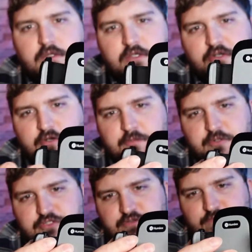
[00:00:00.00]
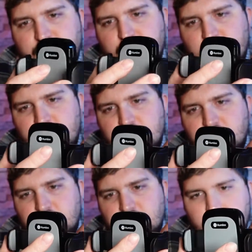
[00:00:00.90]
Then you're going to put your phone on,
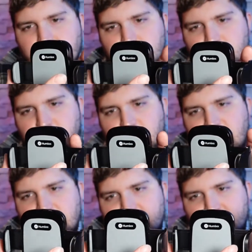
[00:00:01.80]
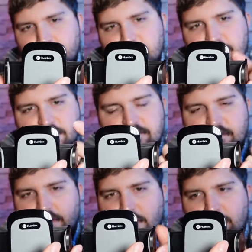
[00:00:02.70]
you're going to lock it into place
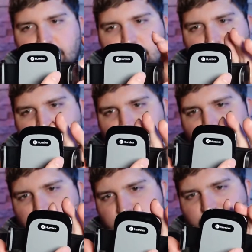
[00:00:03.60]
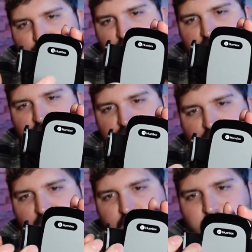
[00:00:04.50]
with whatever click you
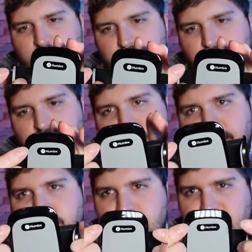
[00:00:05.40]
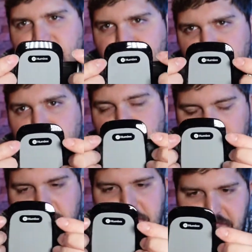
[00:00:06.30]
got, and that should
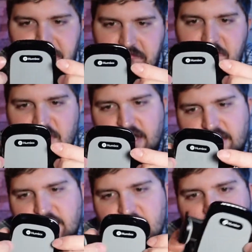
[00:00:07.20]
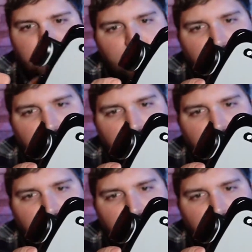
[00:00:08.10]
lock it in.